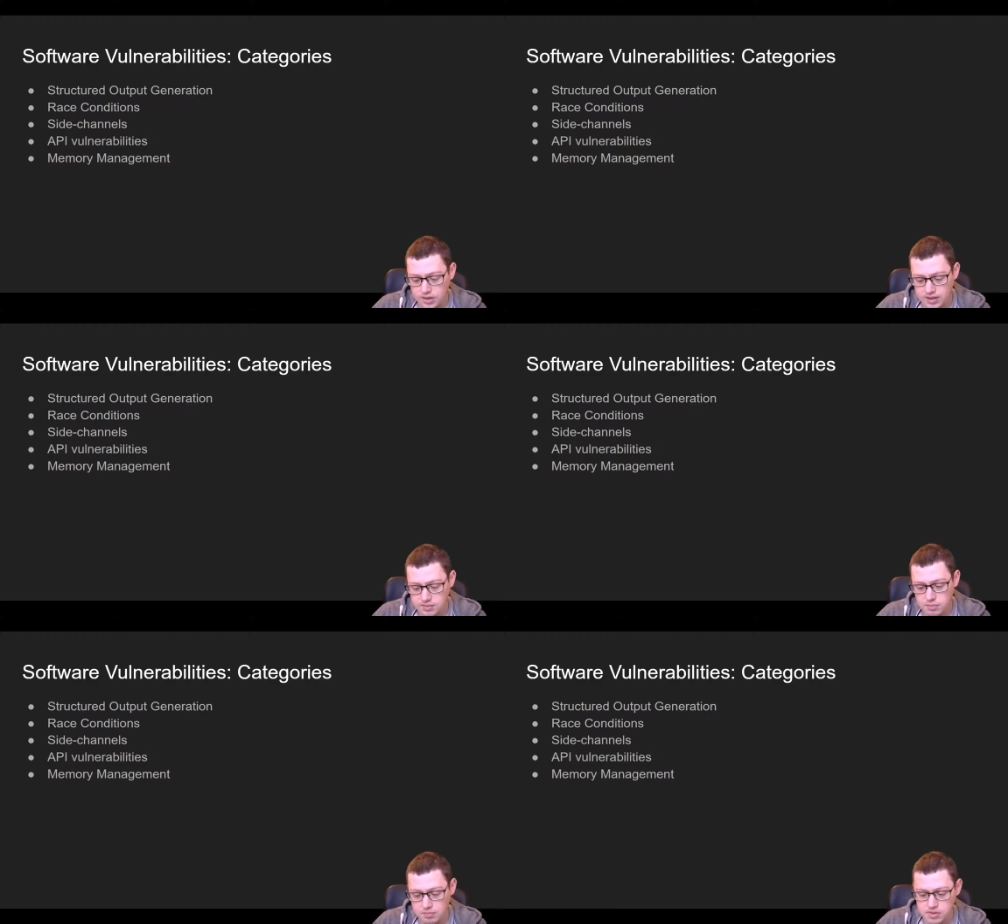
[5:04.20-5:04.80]
has
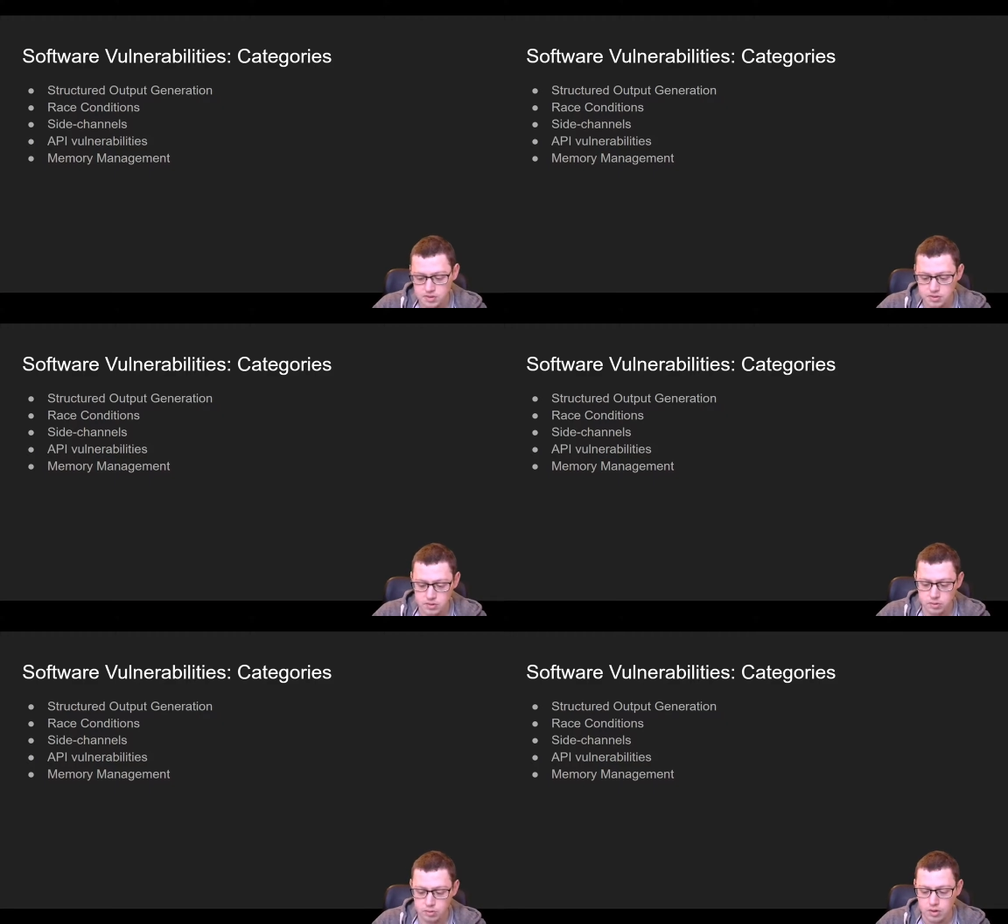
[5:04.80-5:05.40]
permission
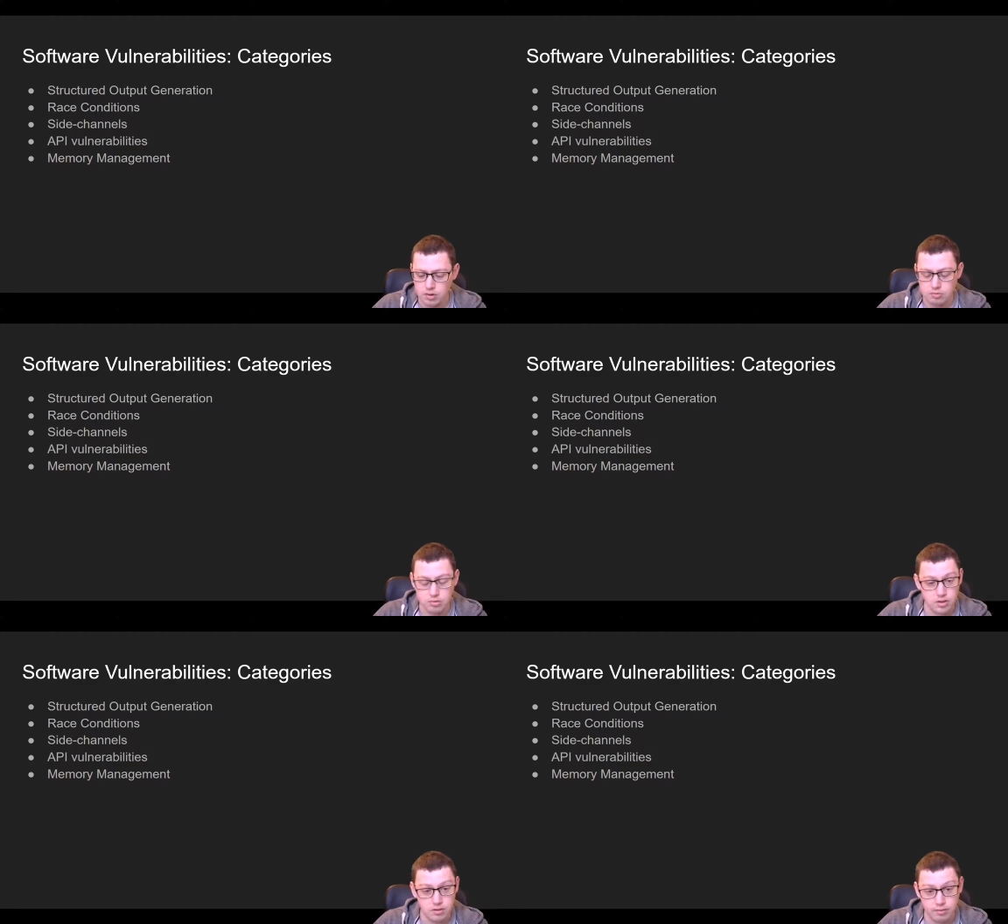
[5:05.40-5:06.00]
to
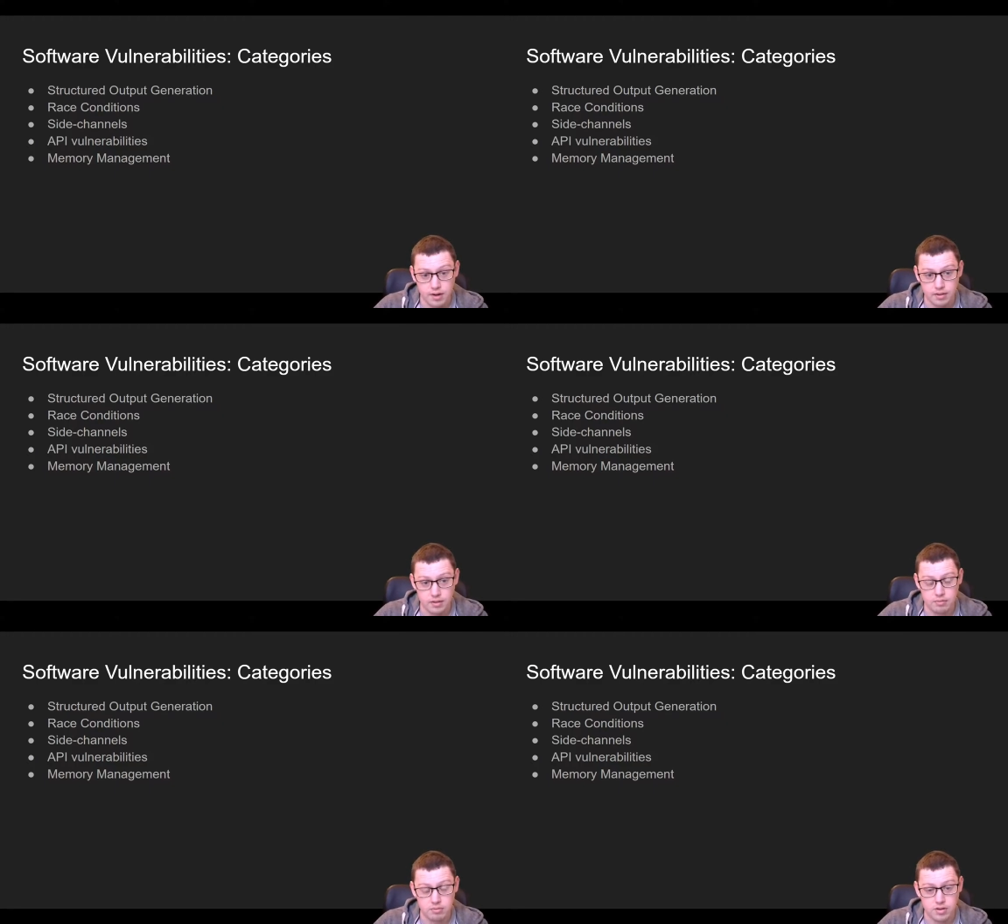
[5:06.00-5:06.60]
read the file that
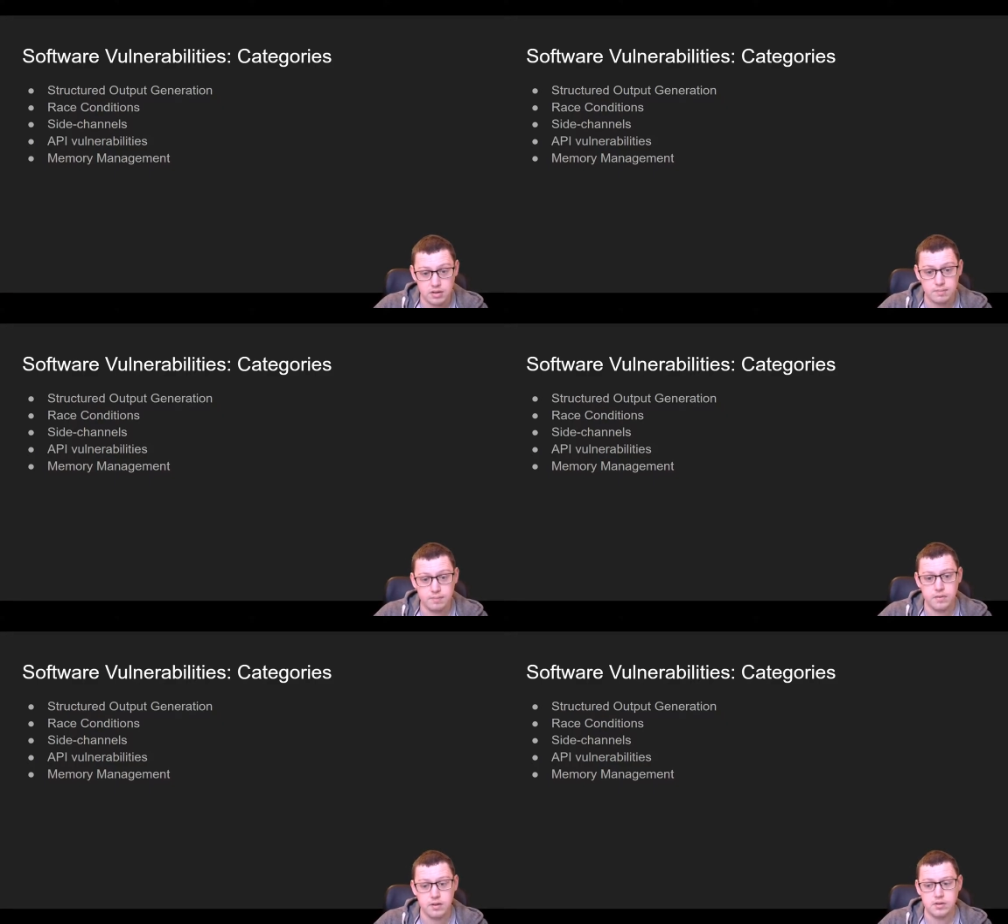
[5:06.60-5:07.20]
they're reading,
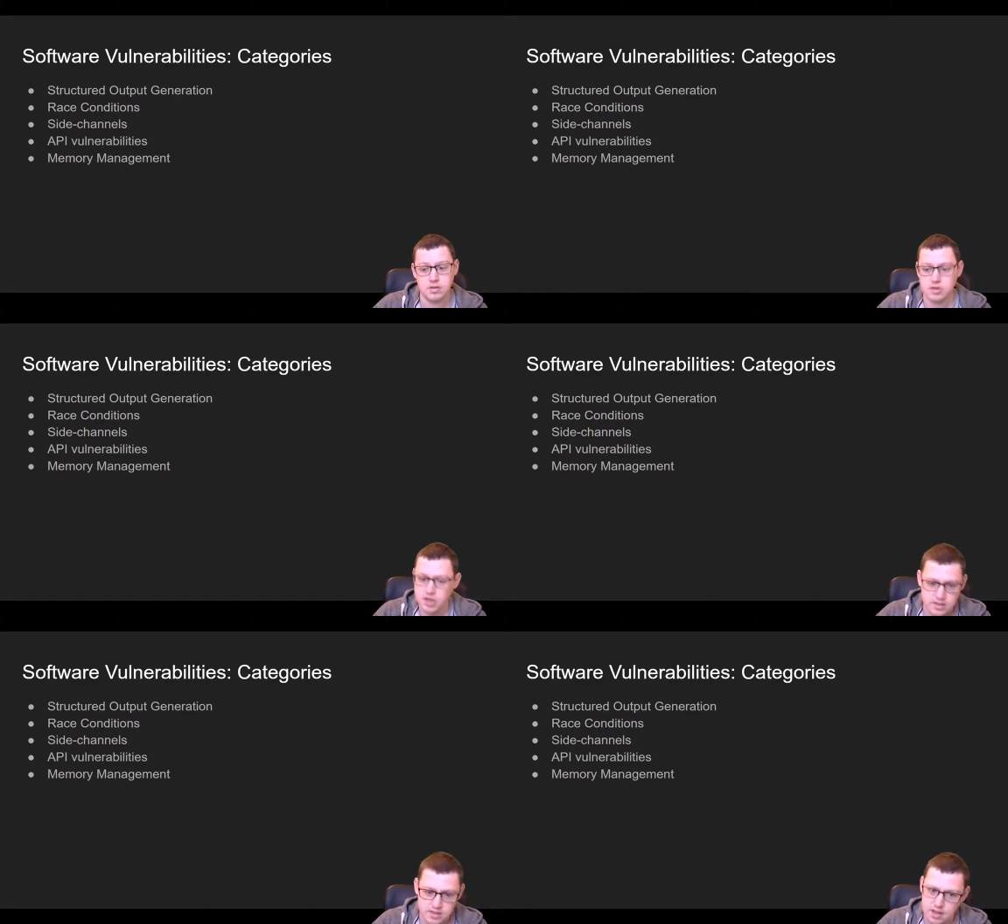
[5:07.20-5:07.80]
so it
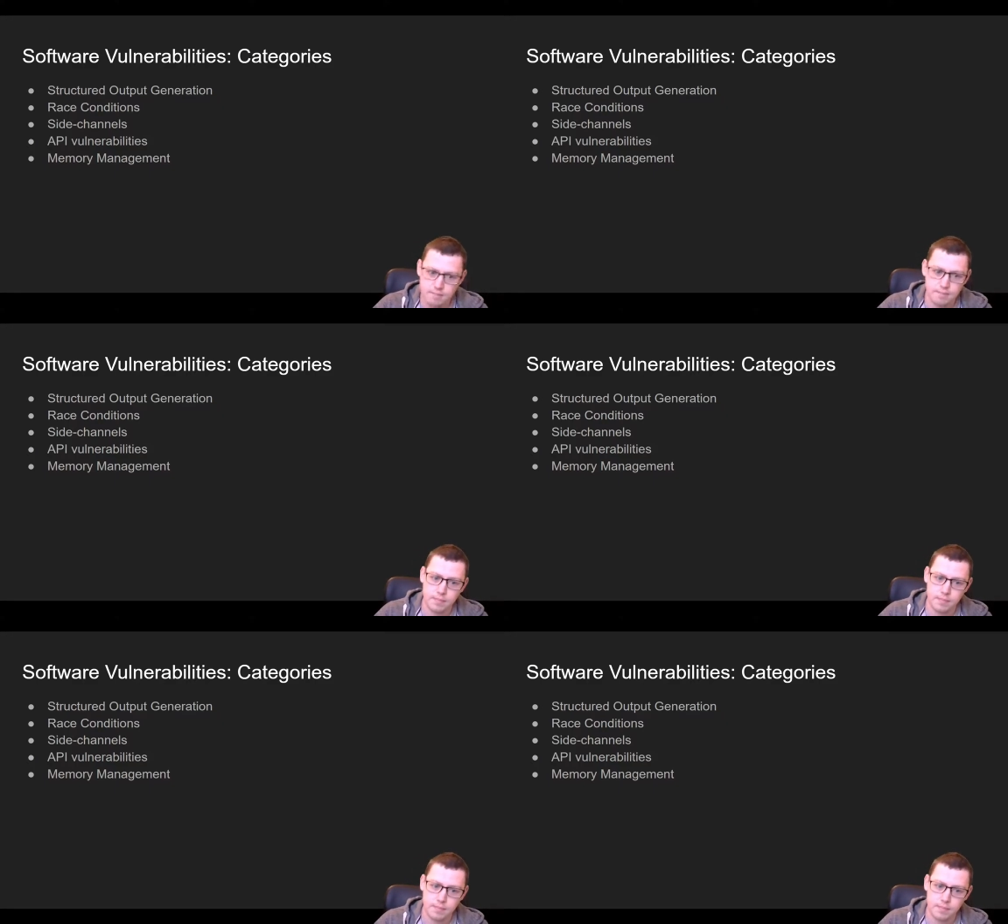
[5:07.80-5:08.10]
checks that.